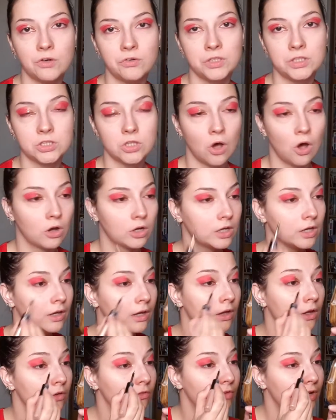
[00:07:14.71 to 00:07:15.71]
very dark
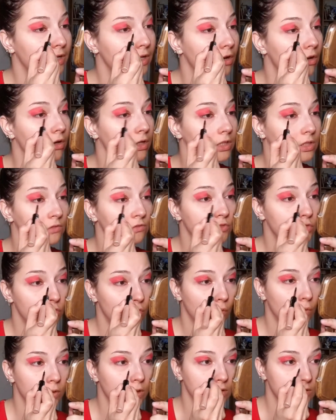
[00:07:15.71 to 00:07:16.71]
red line you've
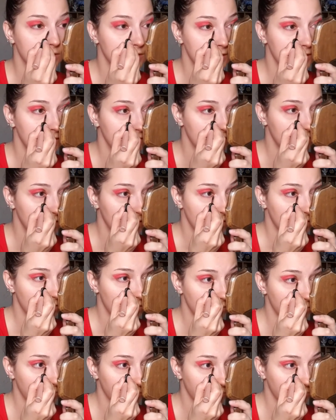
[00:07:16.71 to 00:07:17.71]
drawn underneath
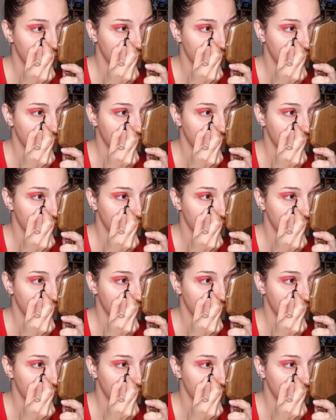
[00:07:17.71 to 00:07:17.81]
here